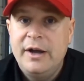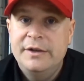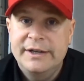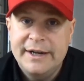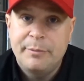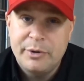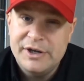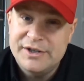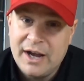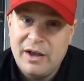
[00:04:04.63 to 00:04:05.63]
to get a pretty
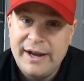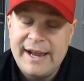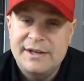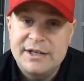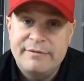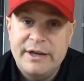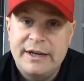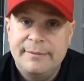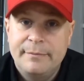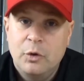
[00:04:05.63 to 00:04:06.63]
solid
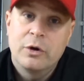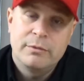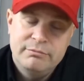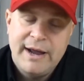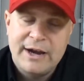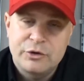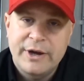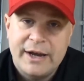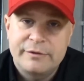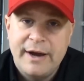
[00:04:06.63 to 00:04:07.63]
ACV, or actual
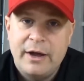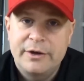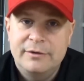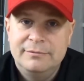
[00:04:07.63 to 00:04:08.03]
cash value.